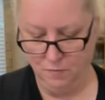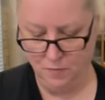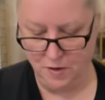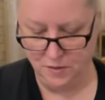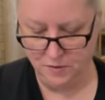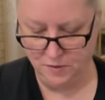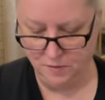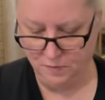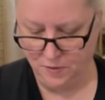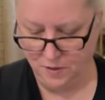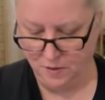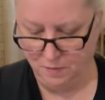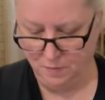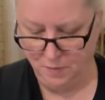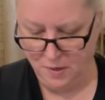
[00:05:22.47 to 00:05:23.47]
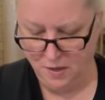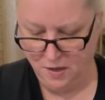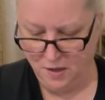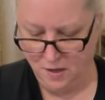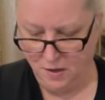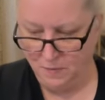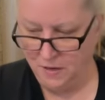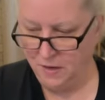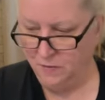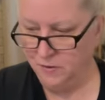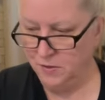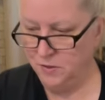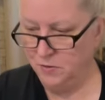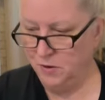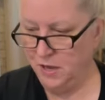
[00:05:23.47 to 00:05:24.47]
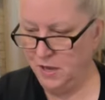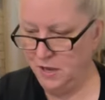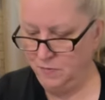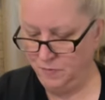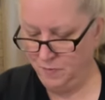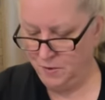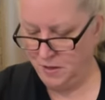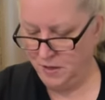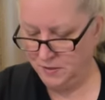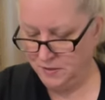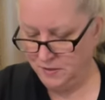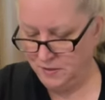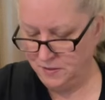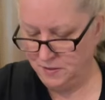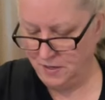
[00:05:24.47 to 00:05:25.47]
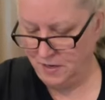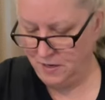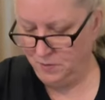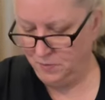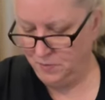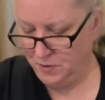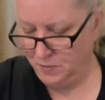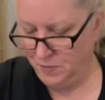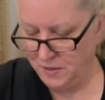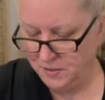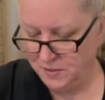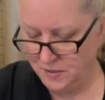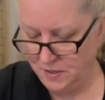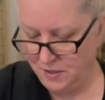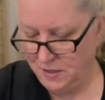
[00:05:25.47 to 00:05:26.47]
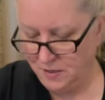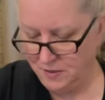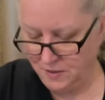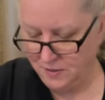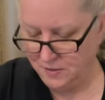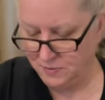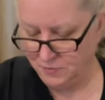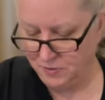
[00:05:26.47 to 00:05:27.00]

rest of them, I'm not even going to do half a box because I don't want to waste any of this,